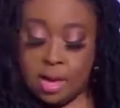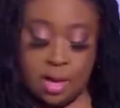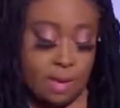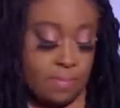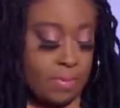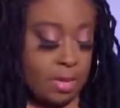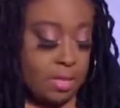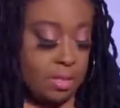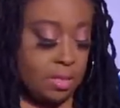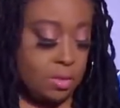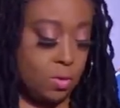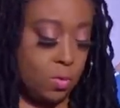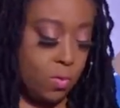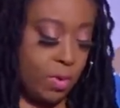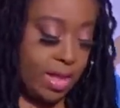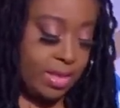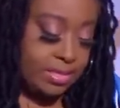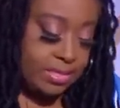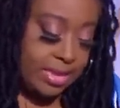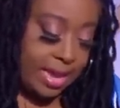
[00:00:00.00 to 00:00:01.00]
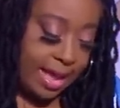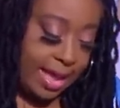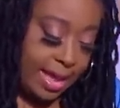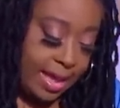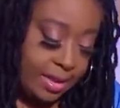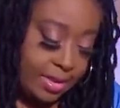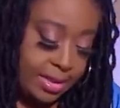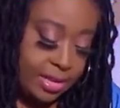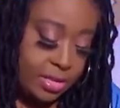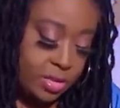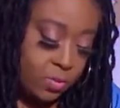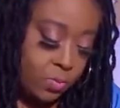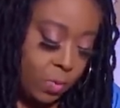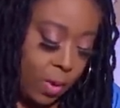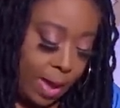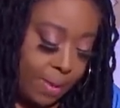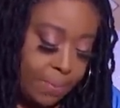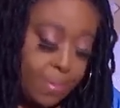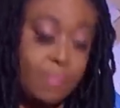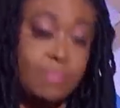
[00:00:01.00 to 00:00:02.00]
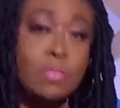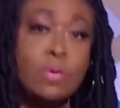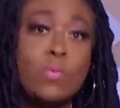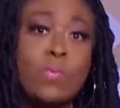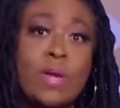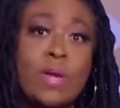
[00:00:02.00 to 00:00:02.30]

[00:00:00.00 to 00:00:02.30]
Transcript: um, a little wet towel and you wipe up the